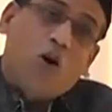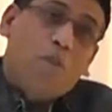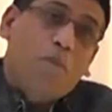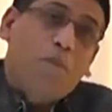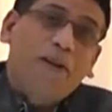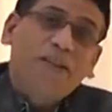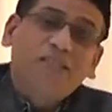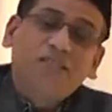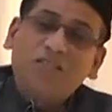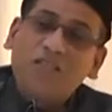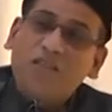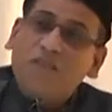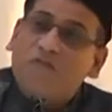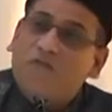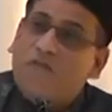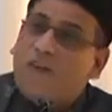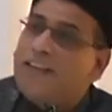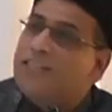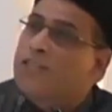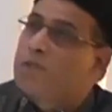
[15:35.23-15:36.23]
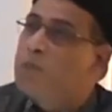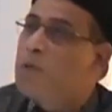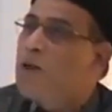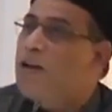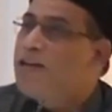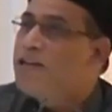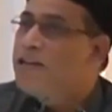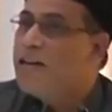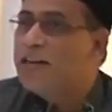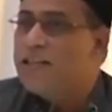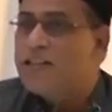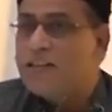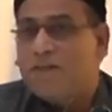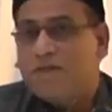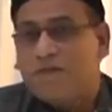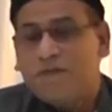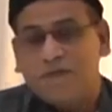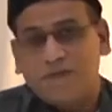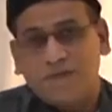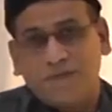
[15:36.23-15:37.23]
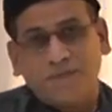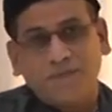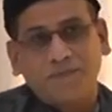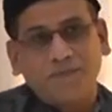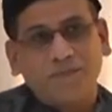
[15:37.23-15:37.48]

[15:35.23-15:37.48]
oppressive, exploitative